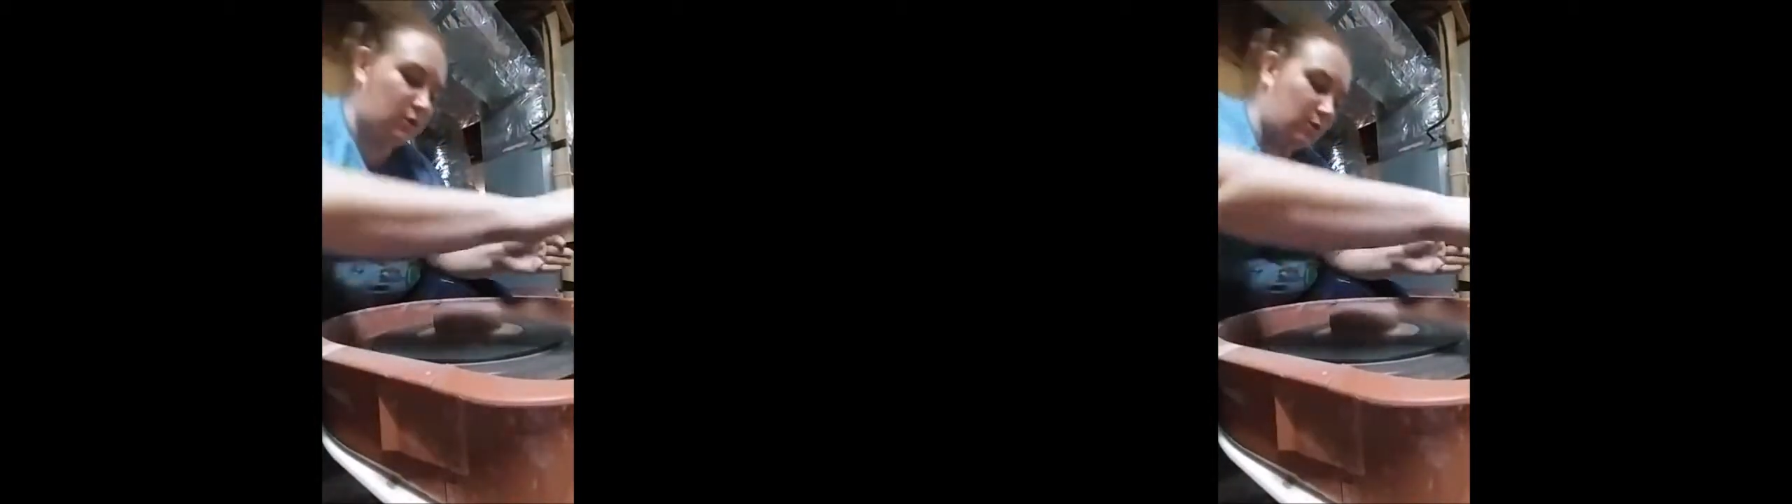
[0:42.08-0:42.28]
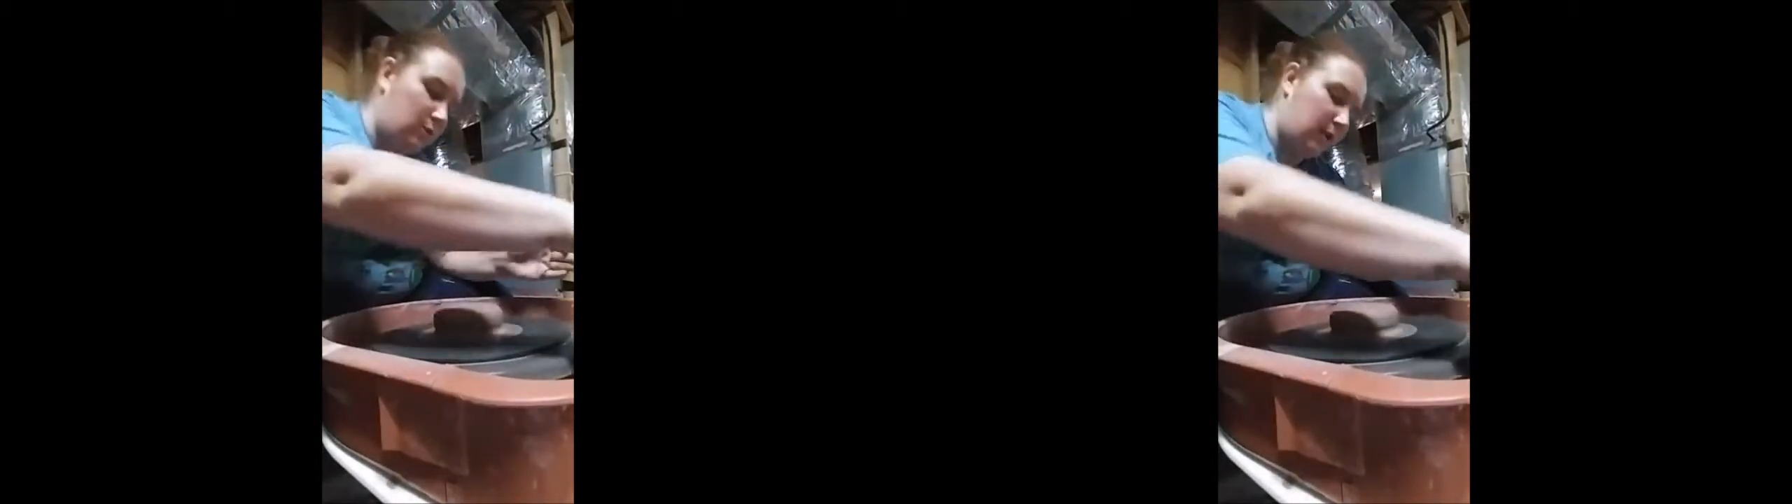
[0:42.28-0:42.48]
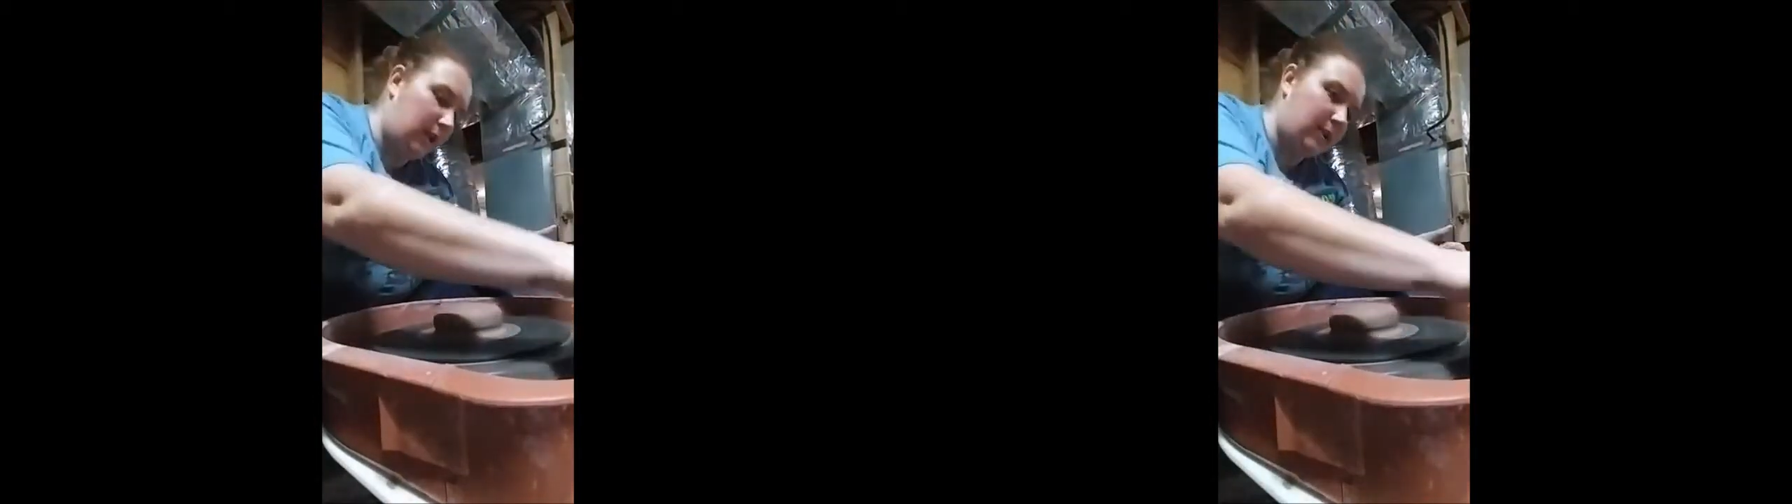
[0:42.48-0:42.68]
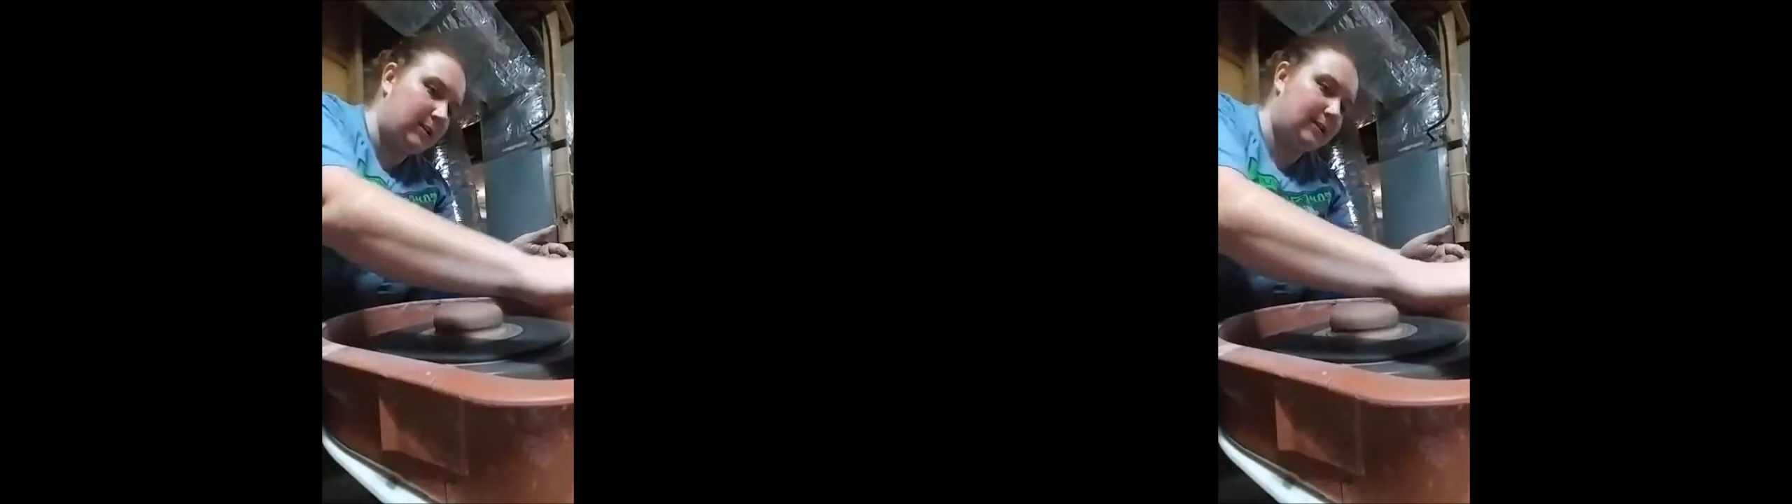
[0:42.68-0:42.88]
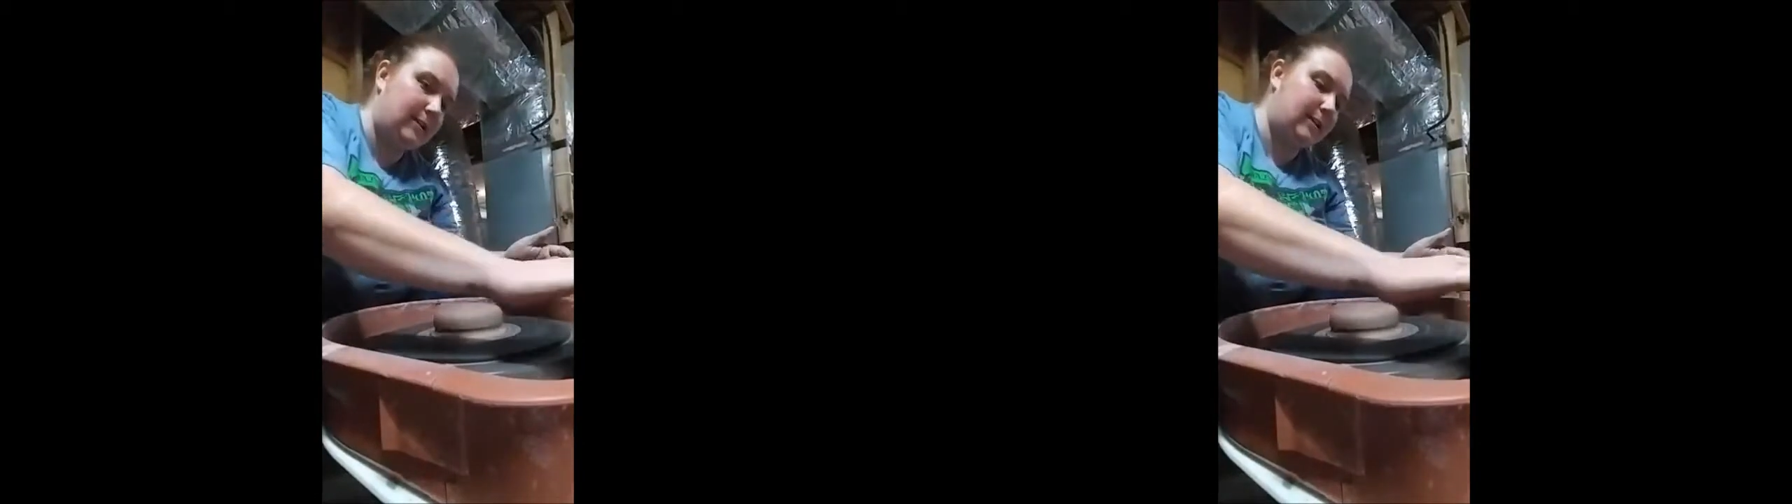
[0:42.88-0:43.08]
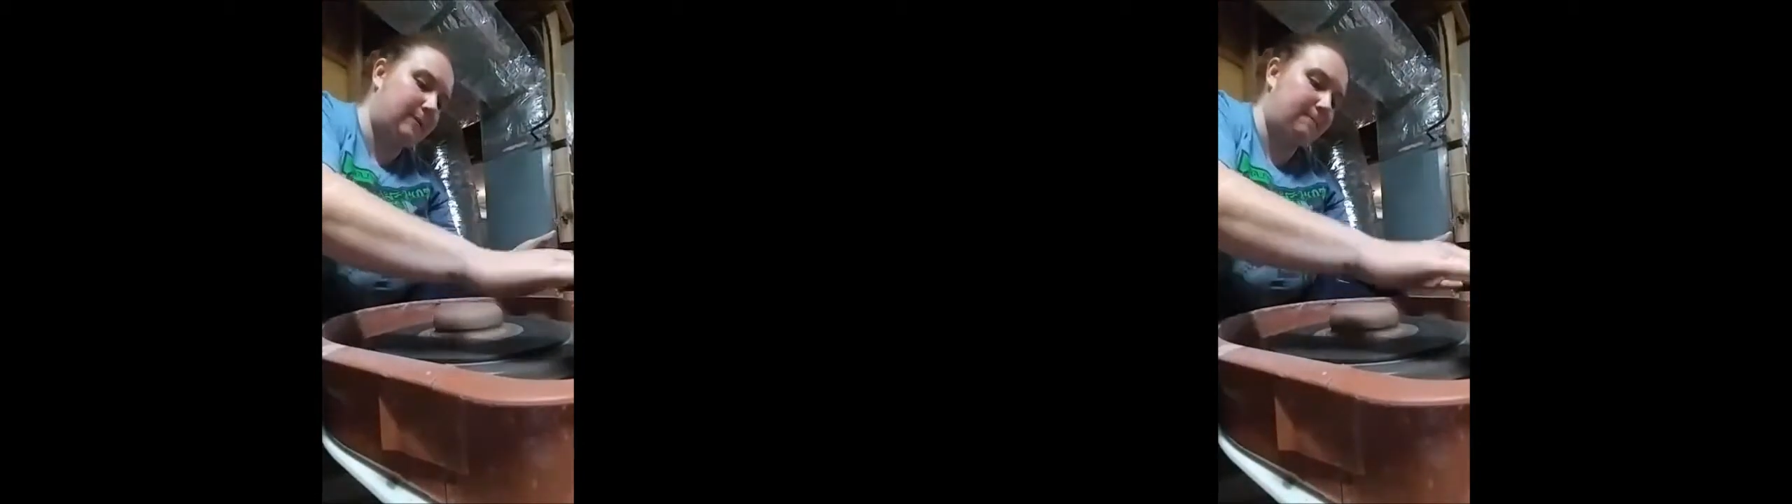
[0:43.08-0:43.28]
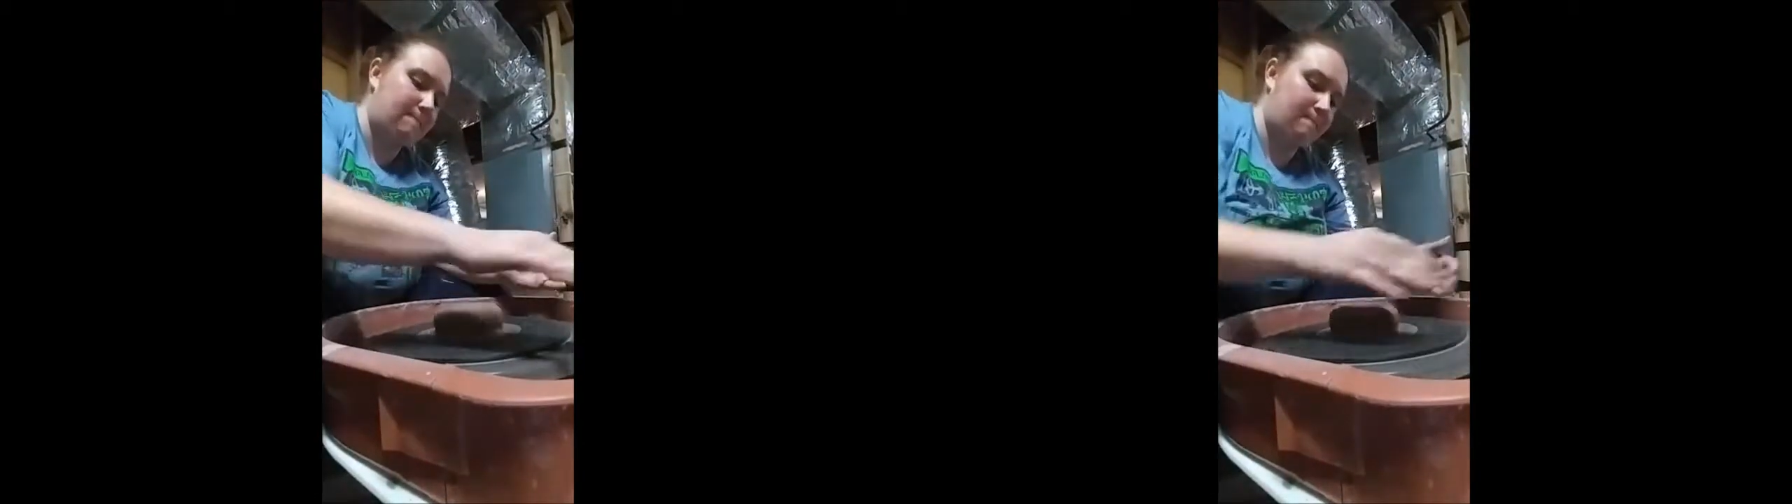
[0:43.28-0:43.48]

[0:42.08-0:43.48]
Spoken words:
a tuna can design,